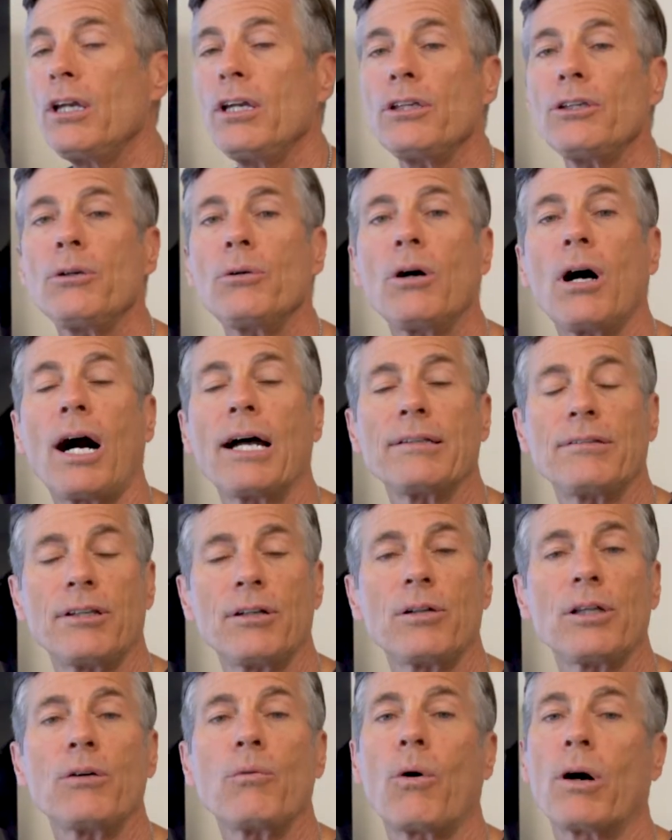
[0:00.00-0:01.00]
You
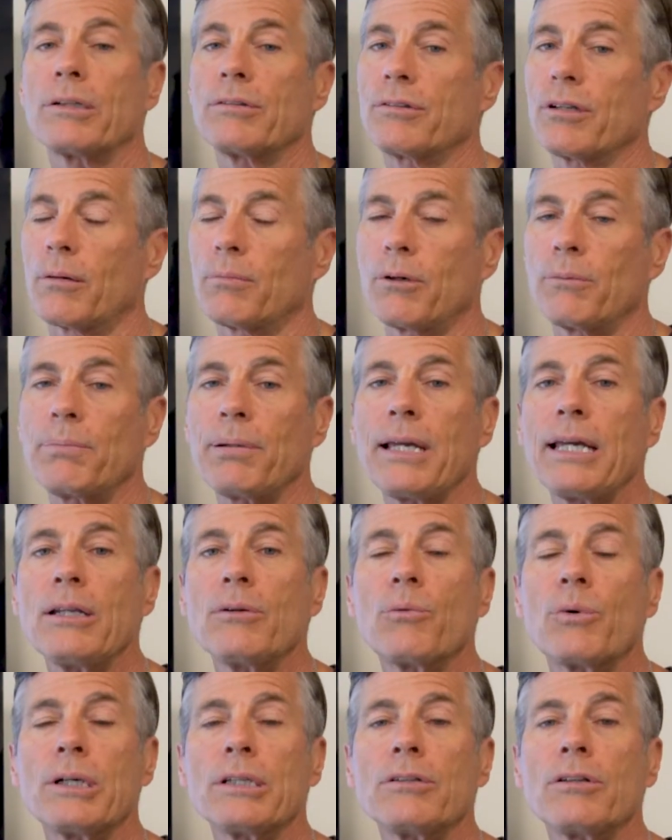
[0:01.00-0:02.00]
ideally want double
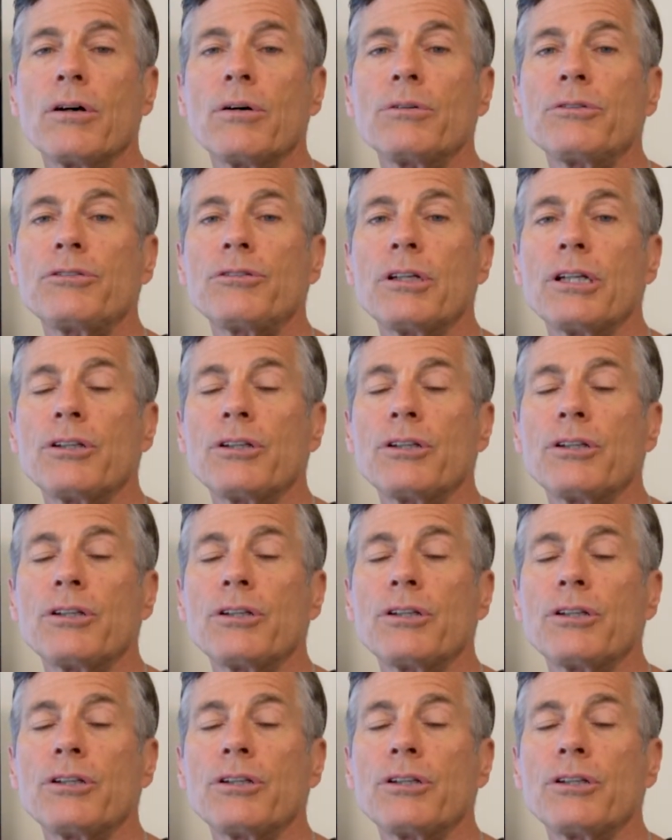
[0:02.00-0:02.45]
pane windows